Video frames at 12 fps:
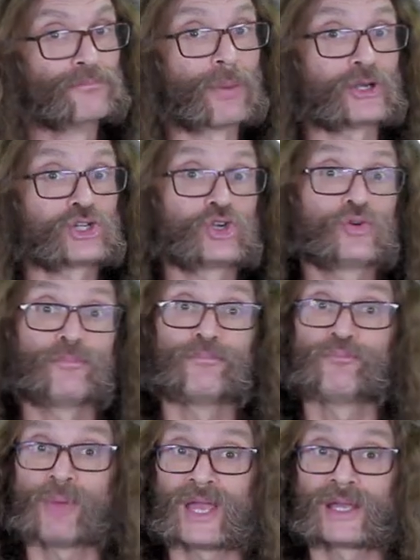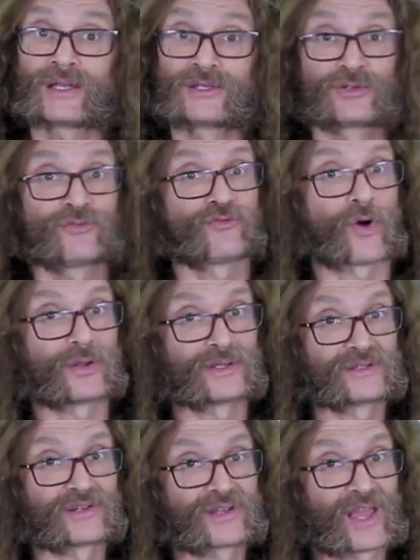but too big to fall
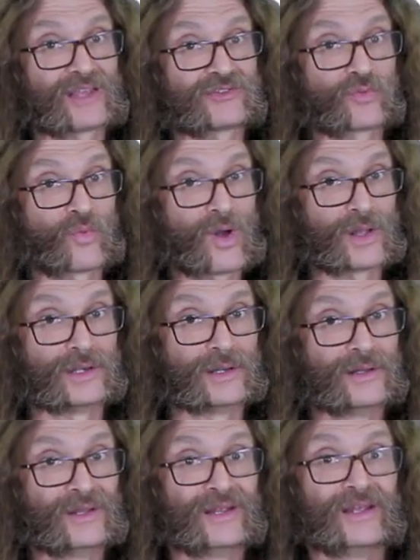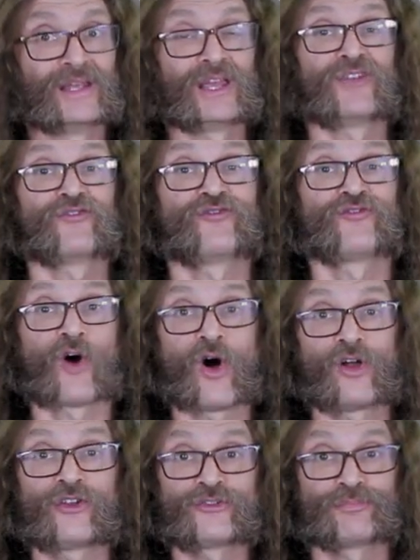into case 1. It
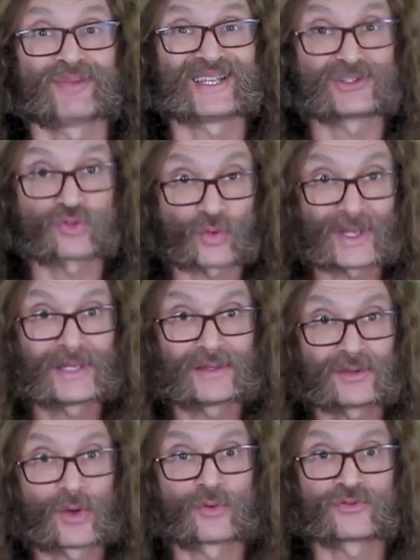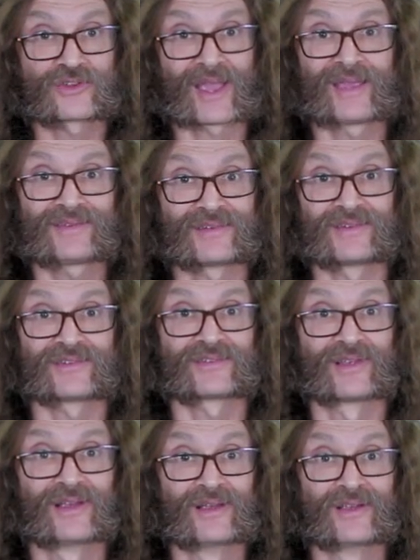falls between those
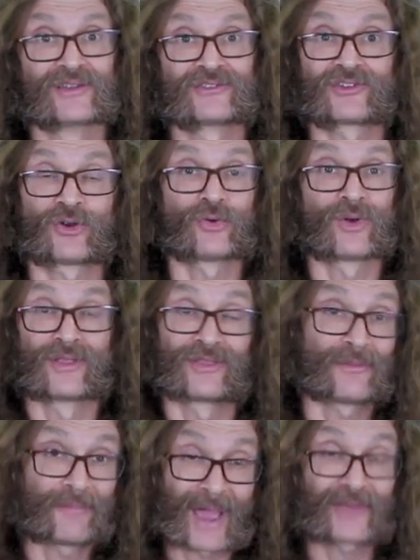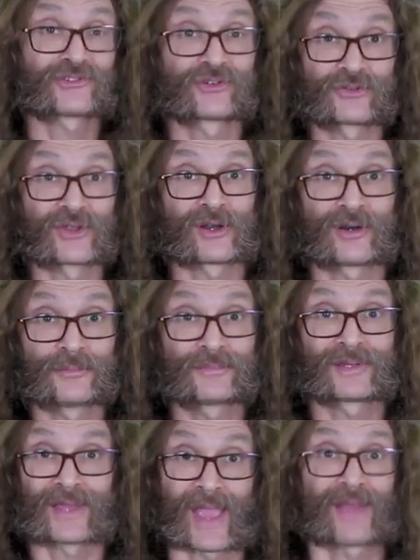cases, so the master
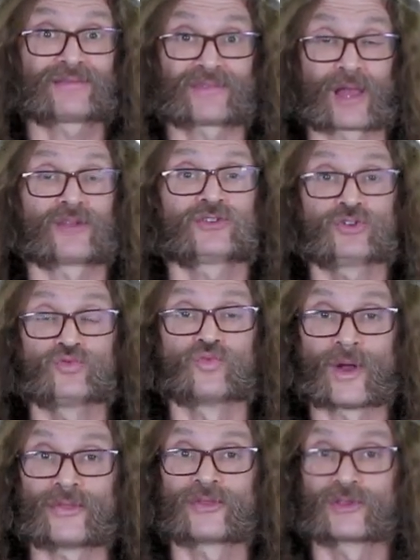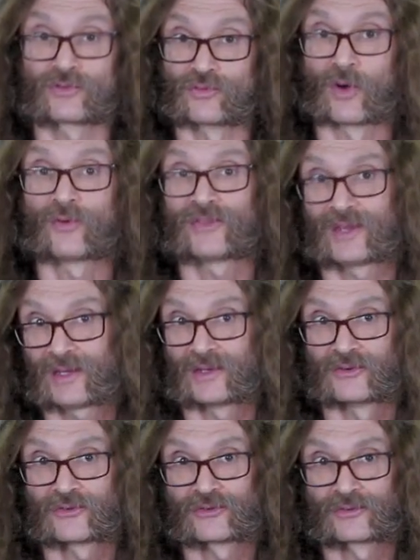theorem can't tell you what the growth
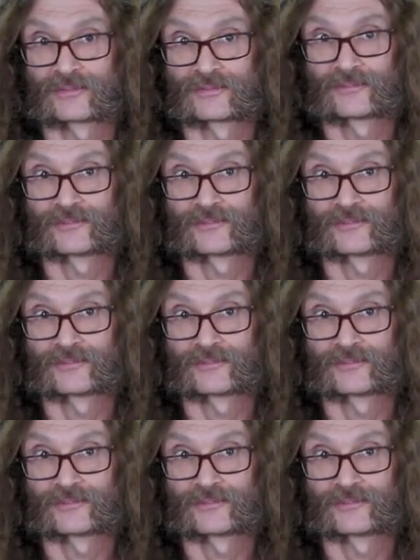is.